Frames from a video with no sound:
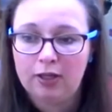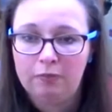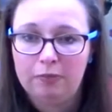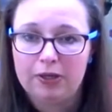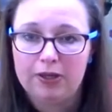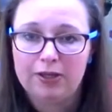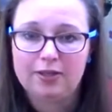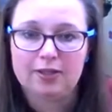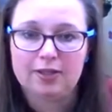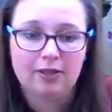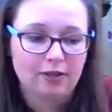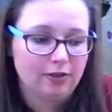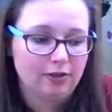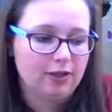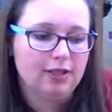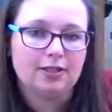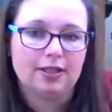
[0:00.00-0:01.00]
because
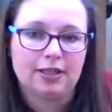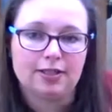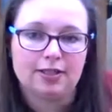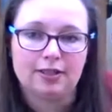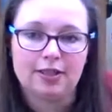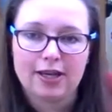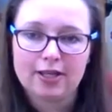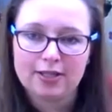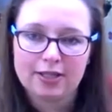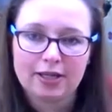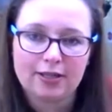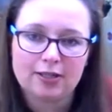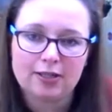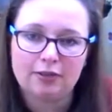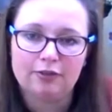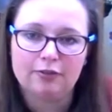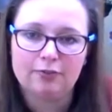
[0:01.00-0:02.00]
this is the
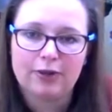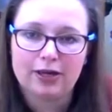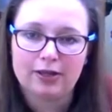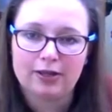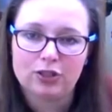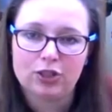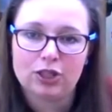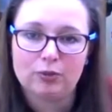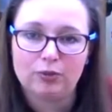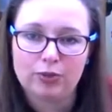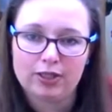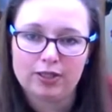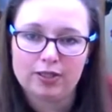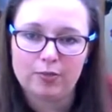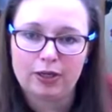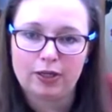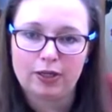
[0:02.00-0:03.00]
extent of my sheep
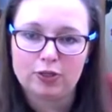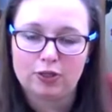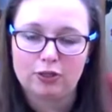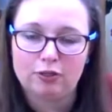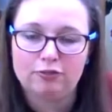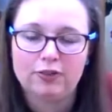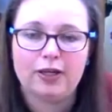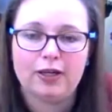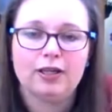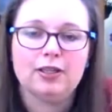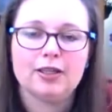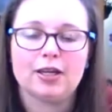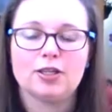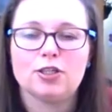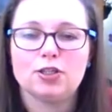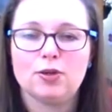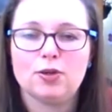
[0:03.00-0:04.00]
breed spinning so far.
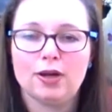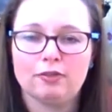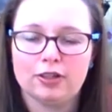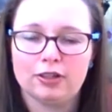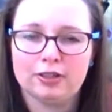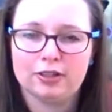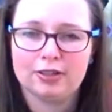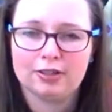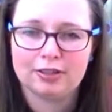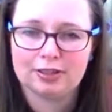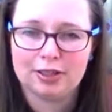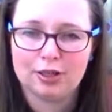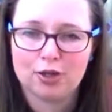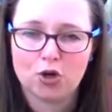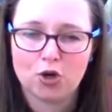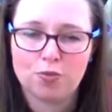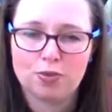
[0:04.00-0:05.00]
I do have a
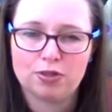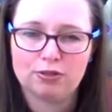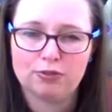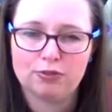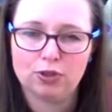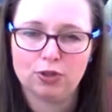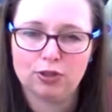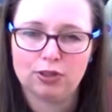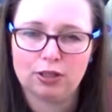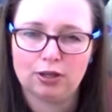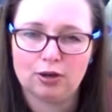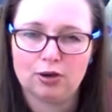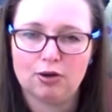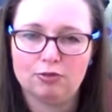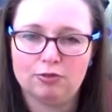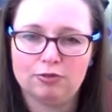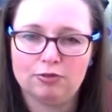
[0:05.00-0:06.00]
cupboard full
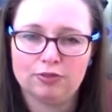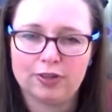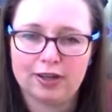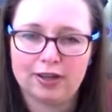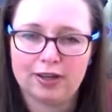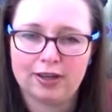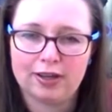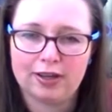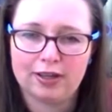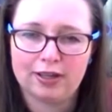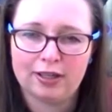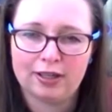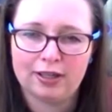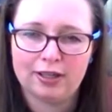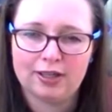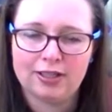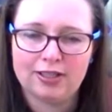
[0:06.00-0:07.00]
of
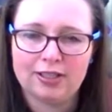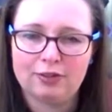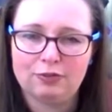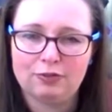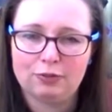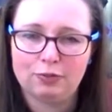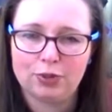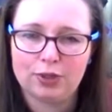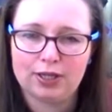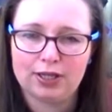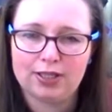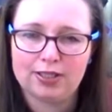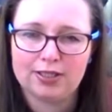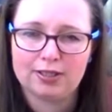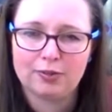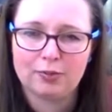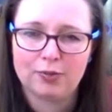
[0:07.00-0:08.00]
different
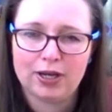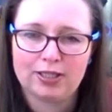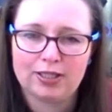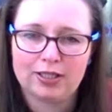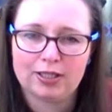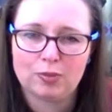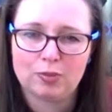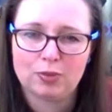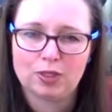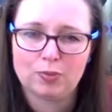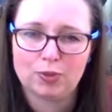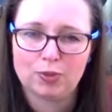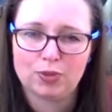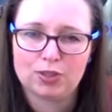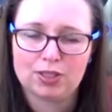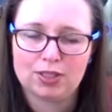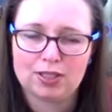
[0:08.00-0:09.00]
breeds waiting to be
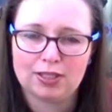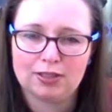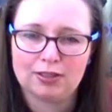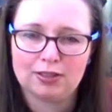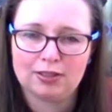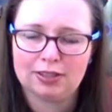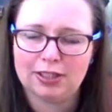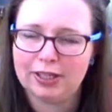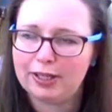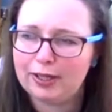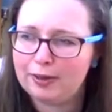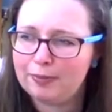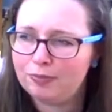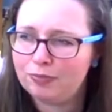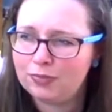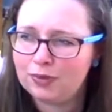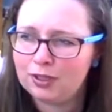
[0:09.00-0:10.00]
spun still.
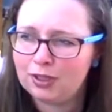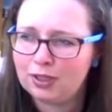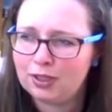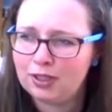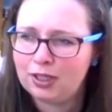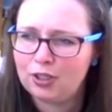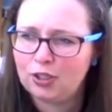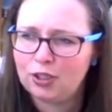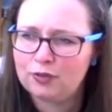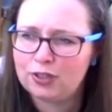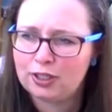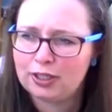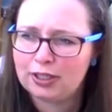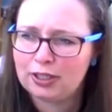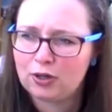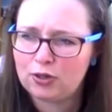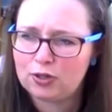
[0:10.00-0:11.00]
I know I've
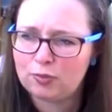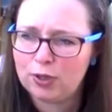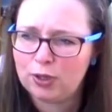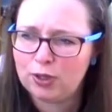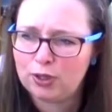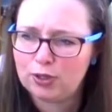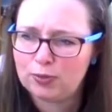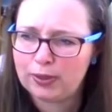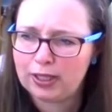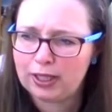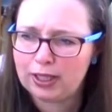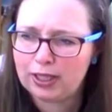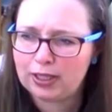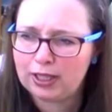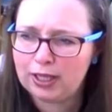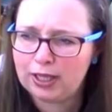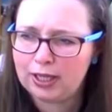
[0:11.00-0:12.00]
certainly got some Herdwick
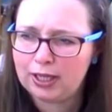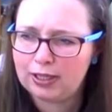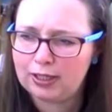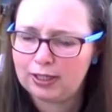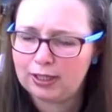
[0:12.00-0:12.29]
in there,